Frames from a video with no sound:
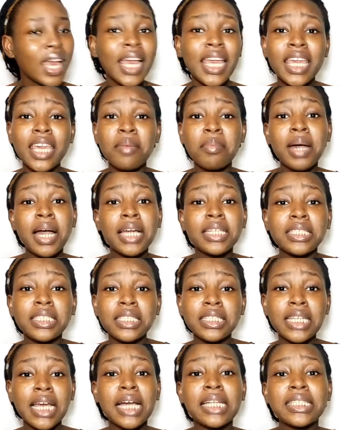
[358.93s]

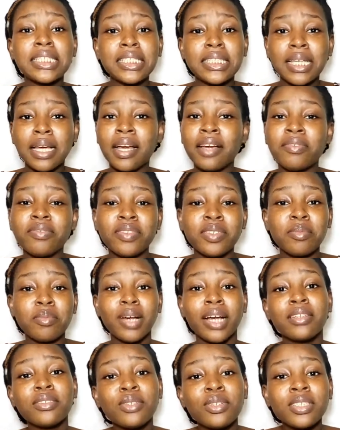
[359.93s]
Imagine that. I feel
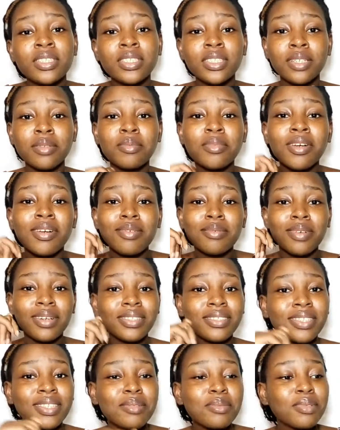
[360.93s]
bad to say, but I
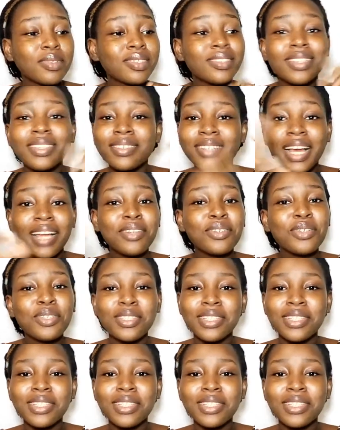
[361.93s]
don't know the